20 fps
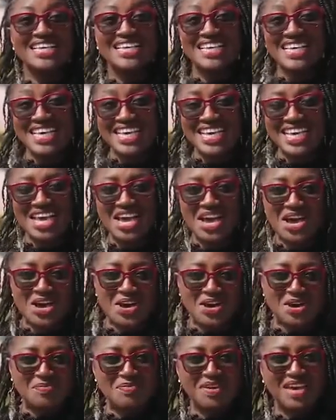Key
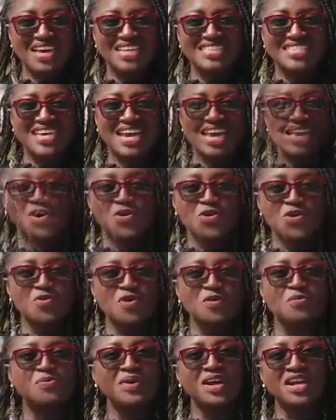Obiate.
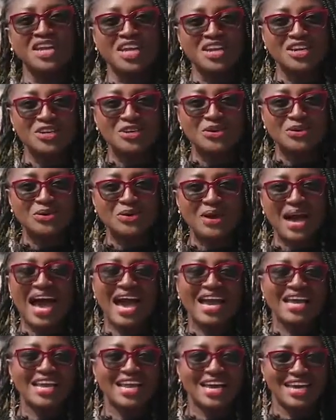We'll be bringing you
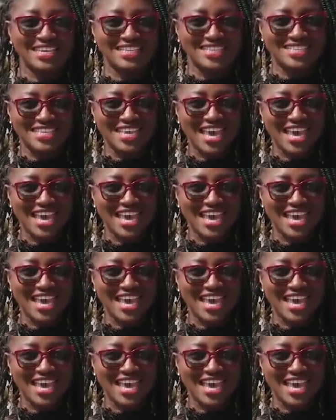highlights,